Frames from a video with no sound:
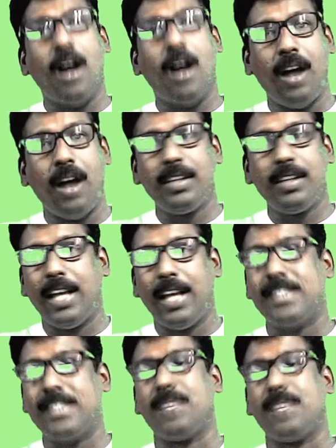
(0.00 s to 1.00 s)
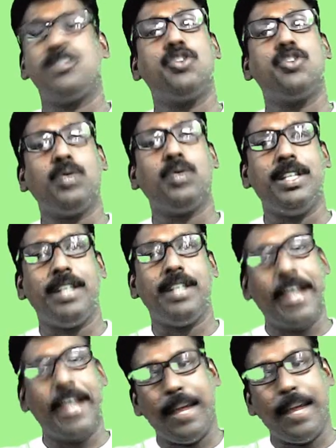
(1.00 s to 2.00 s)
r and substitute
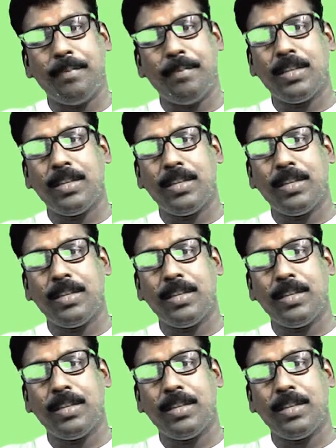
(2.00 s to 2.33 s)
in a.